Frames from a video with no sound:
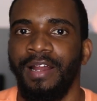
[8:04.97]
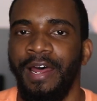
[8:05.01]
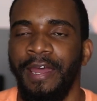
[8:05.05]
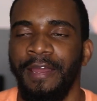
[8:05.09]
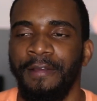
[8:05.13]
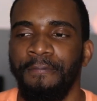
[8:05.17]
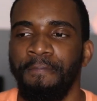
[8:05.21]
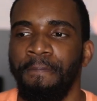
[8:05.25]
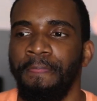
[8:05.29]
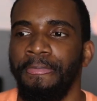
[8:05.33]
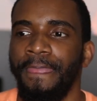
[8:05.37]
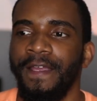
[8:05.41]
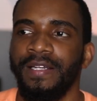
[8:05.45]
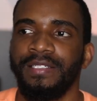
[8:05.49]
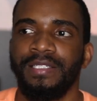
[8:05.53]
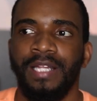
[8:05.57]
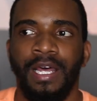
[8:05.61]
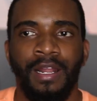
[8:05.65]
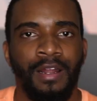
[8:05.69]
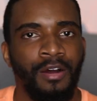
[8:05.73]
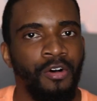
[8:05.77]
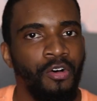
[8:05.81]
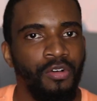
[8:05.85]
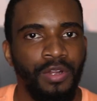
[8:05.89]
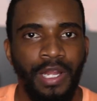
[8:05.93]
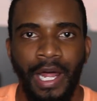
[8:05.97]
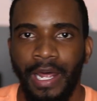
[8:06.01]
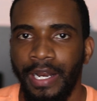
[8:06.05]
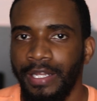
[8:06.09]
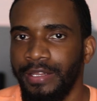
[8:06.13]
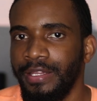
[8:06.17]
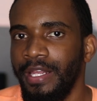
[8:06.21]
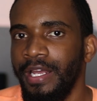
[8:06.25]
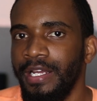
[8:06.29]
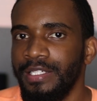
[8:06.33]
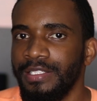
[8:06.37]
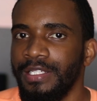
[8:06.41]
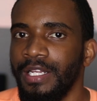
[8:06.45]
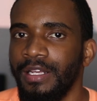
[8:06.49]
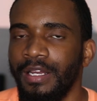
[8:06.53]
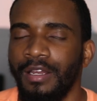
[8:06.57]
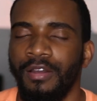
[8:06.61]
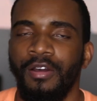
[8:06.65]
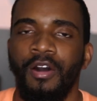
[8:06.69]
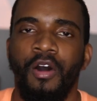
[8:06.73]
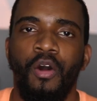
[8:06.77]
Like there's not a whole lot of things that can